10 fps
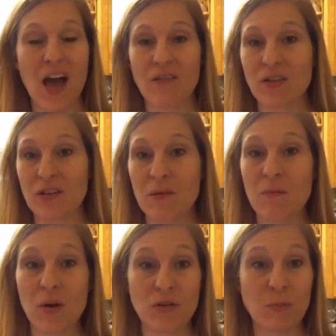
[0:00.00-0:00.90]
I've used
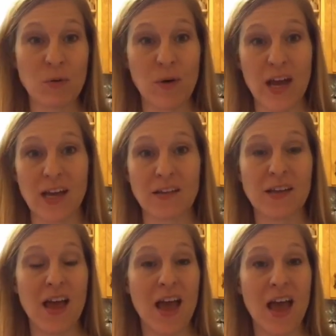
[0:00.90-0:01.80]
it multiple
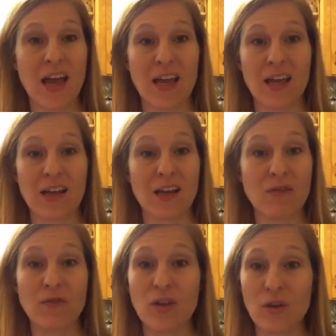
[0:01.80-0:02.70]
ways, and
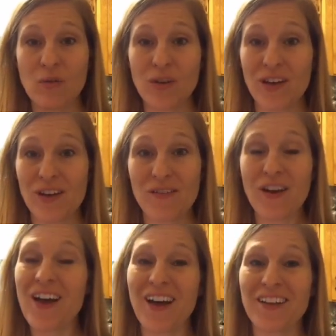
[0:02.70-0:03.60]
if you
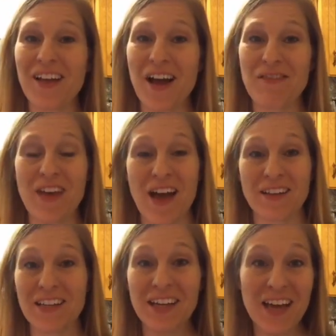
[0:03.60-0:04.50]
live a life that
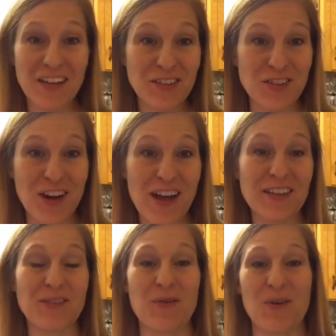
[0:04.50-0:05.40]
has any kind of
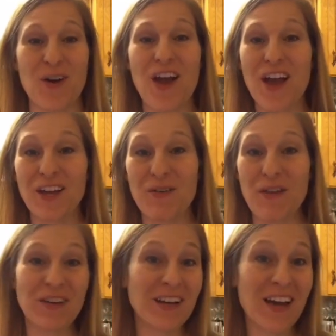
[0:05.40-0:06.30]
stress, or you
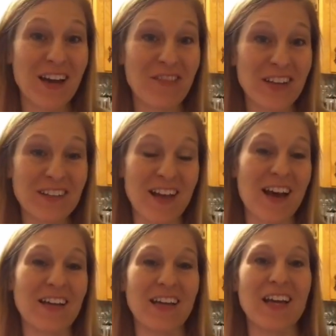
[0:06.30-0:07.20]
have any kind of
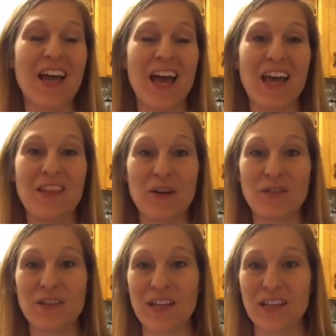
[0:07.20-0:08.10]
anxiety and
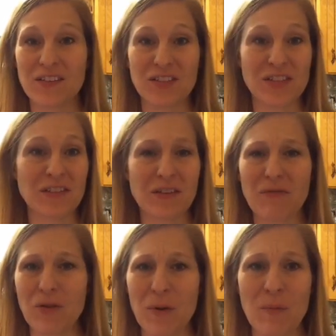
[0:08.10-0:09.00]
those things just
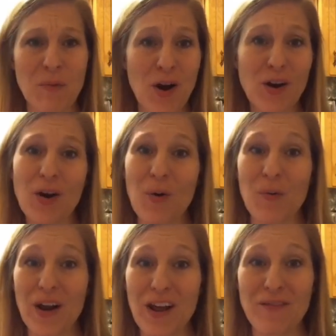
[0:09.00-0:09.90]
from work
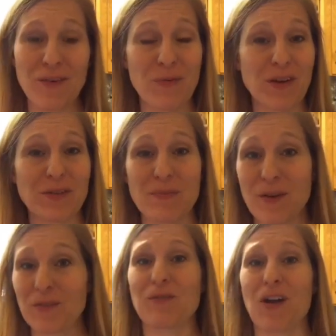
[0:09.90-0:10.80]
or whatever, which
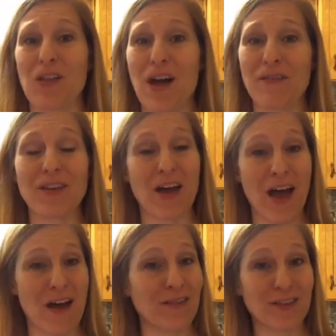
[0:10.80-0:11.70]
most of our lives
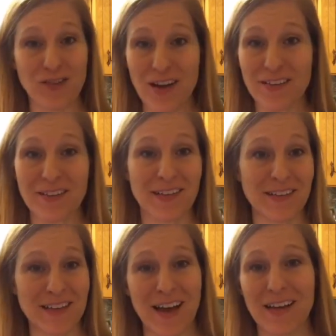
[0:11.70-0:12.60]
have stress and
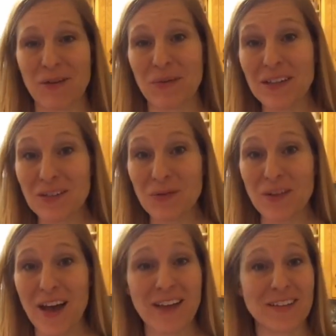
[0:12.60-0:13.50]
anxiety and we deal
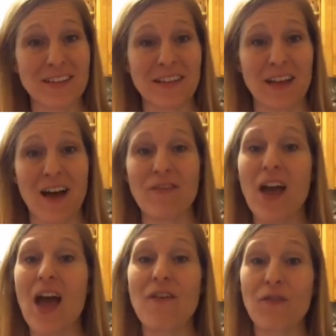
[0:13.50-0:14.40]
with that just in life,
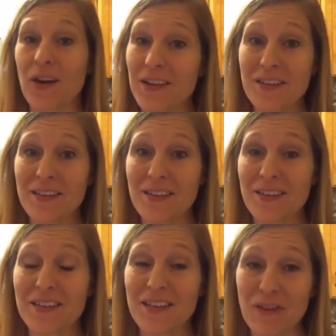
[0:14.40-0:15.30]

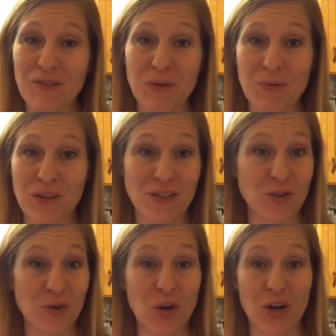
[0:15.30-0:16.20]
frankincense is definitely one
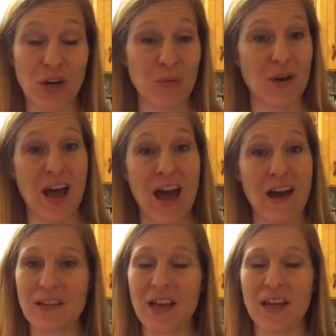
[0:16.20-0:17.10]
that you are going to want to
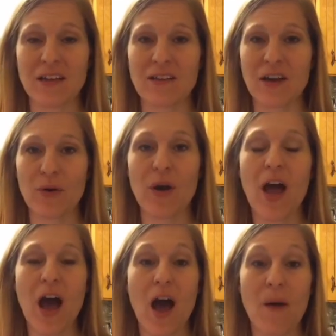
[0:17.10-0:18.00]
have, and so
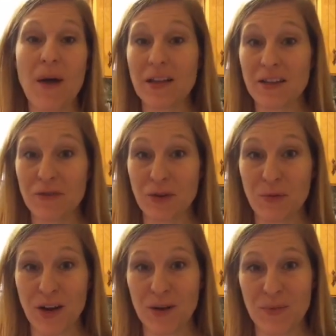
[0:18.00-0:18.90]
I definitely
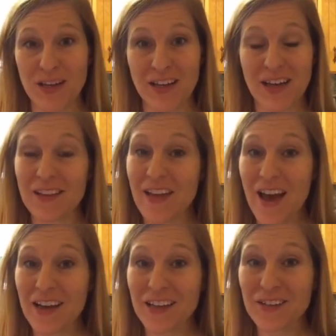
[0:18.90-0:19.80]
recommend it.
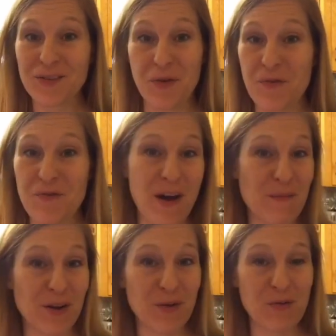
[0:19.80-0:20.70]
That is your
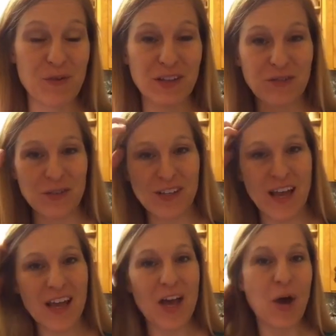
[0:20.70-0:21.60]
5-minute oil fix for
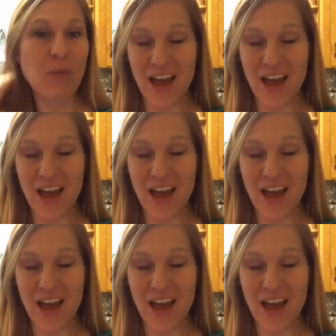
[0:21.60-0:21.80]
today.